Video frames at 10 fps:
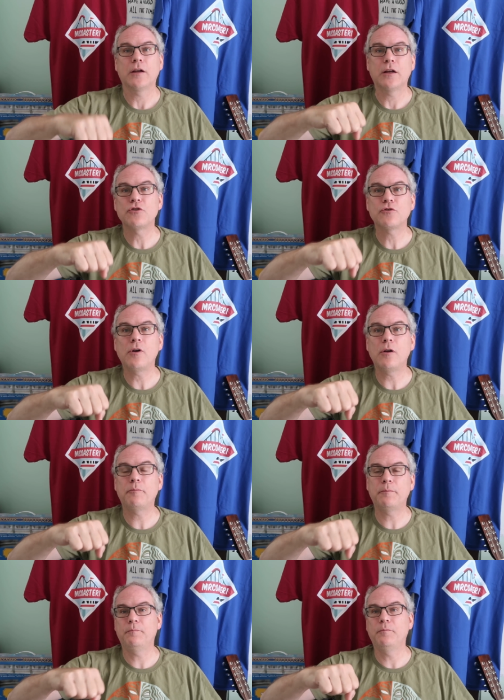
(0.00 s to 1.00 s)

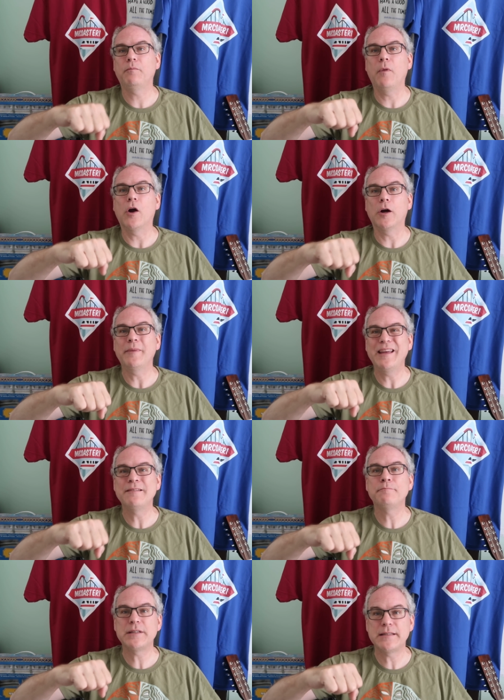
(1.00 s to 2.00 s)
control arm
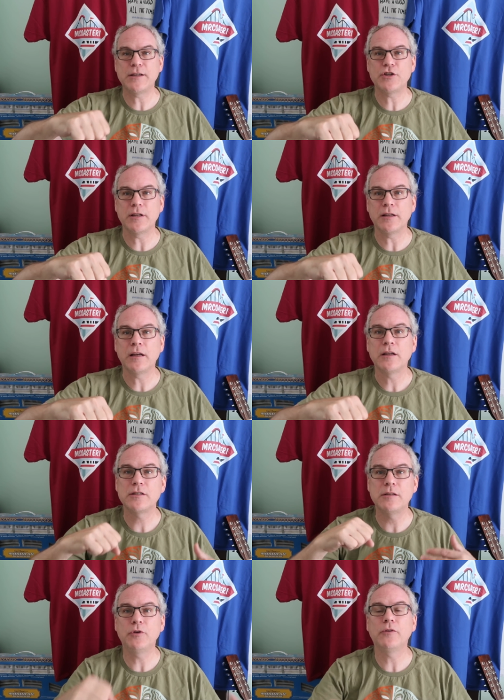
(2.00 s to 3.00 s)
in position
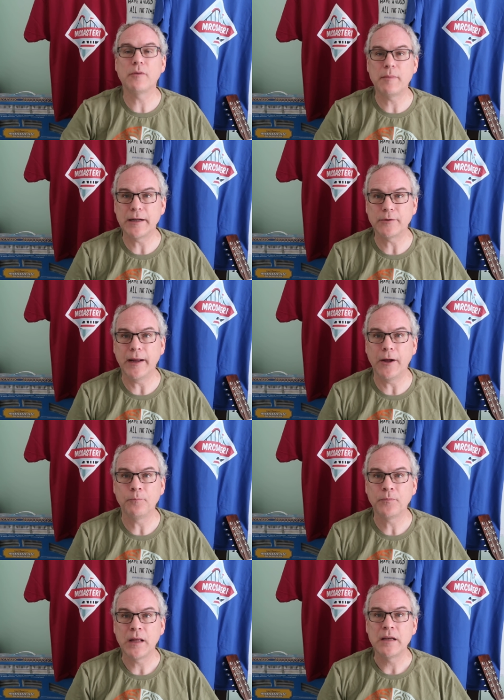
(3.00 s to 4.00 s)
to move the
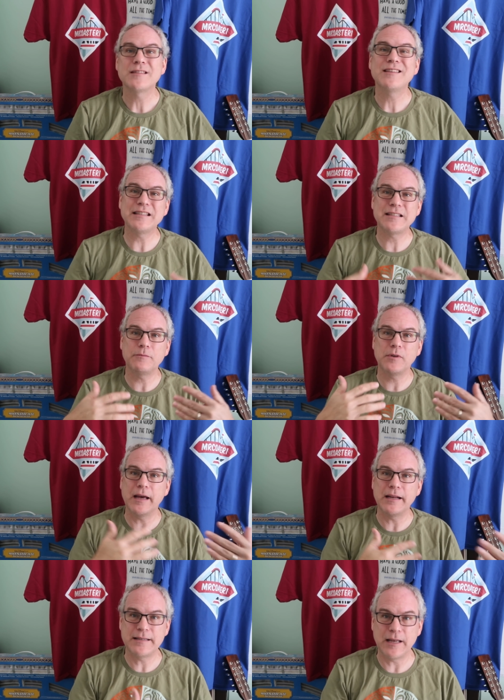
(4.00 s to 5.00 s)
monorail. So that's something you
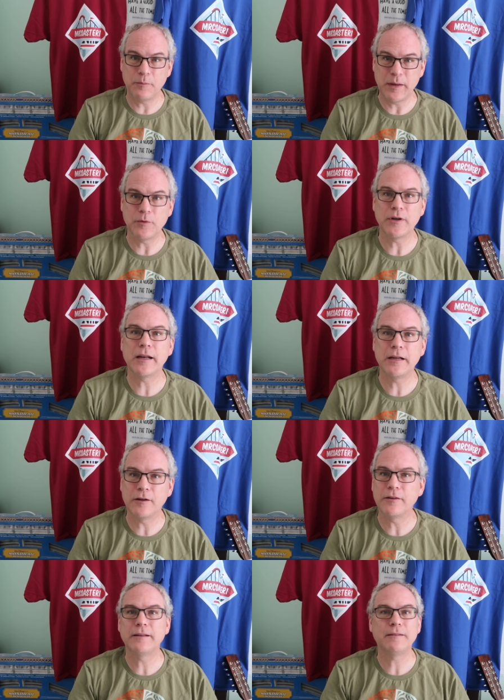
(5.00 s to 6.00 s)
got to tell people. You
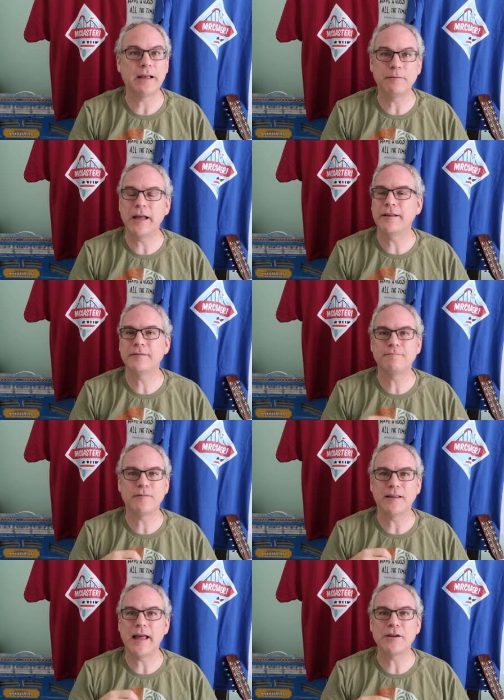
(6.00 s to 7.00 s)
got to, and
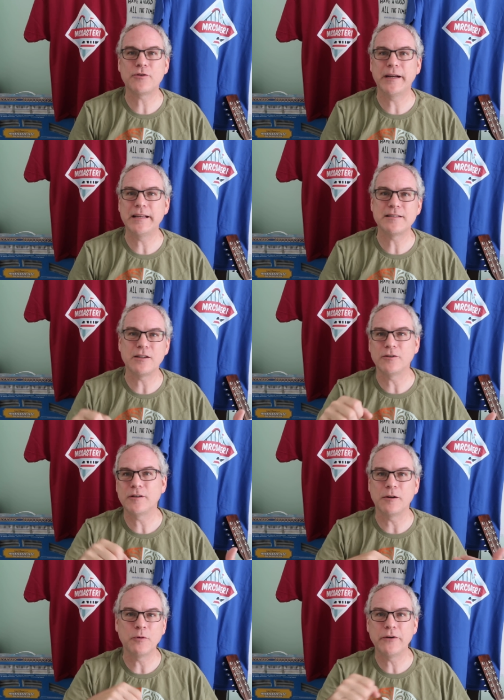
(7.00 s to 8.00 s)
a lot of trainees,
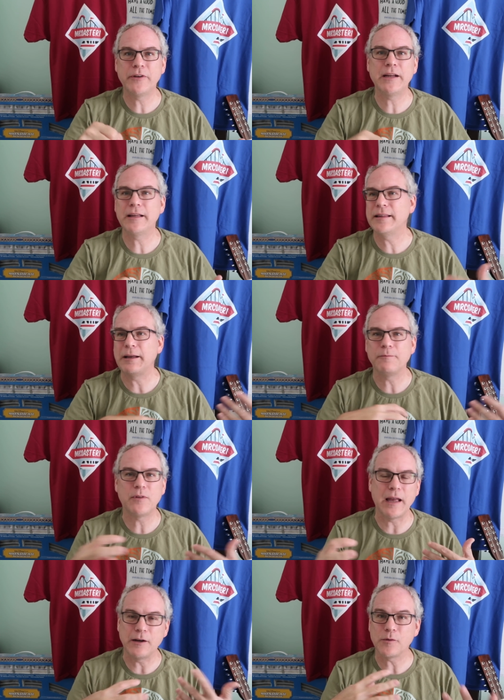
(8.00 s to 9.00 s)
they're moving it and
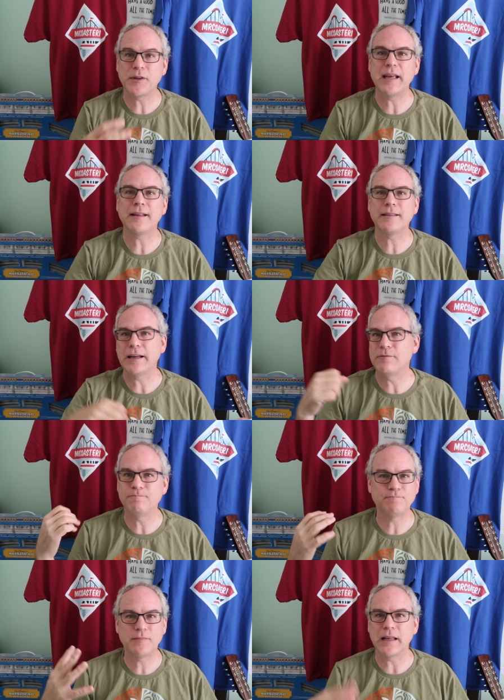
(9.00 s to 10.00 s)
they don't think, they
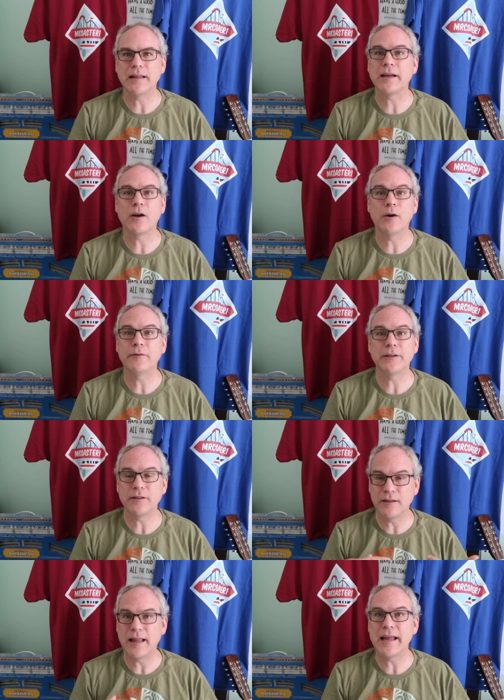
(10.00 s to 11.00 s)
let go of it
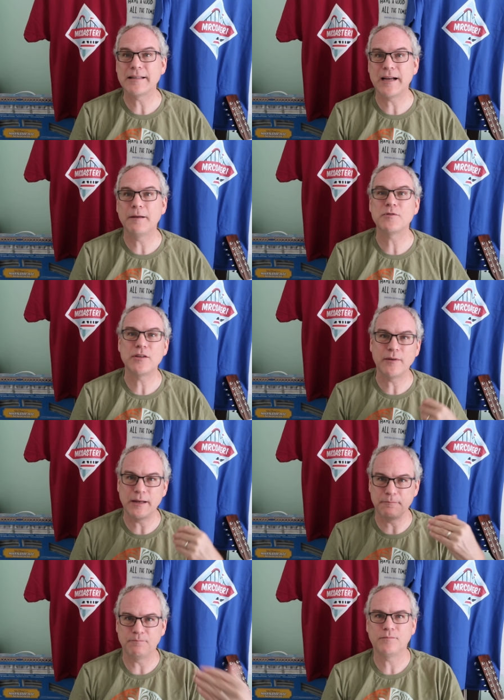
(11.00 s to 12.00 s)
a lot of times. So you
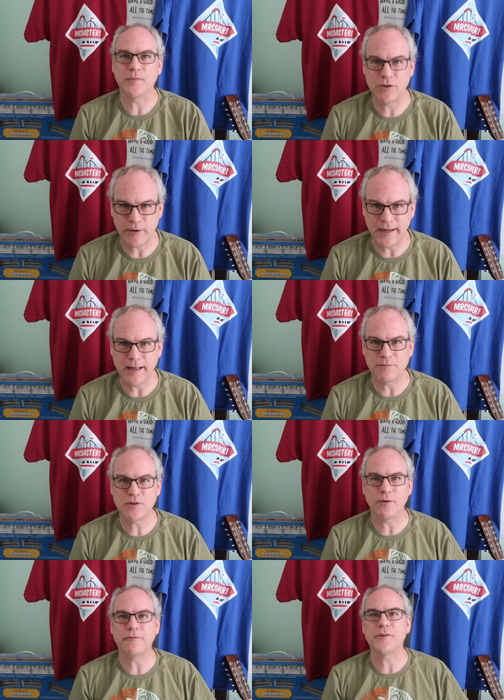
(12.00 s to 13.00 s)
end up, the train comes
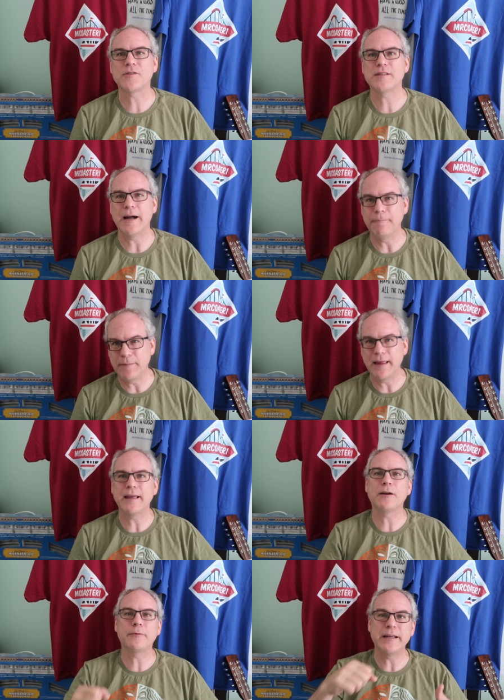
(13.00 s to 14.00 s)
to a full stop. Now
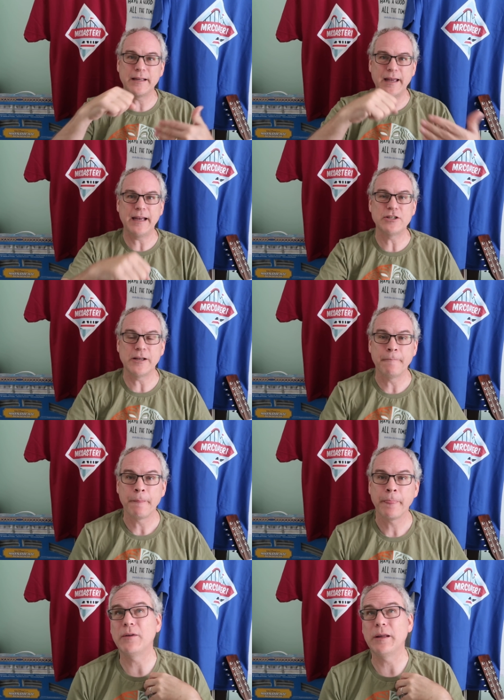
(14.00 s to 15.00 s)
they got to re-engage it.
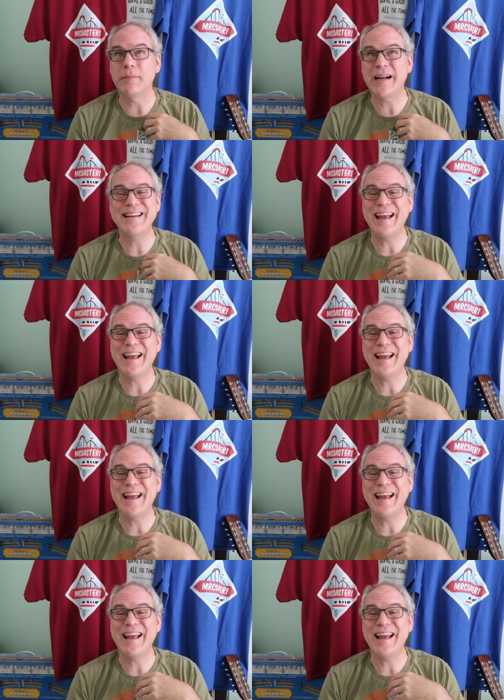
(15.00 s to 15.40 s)
In my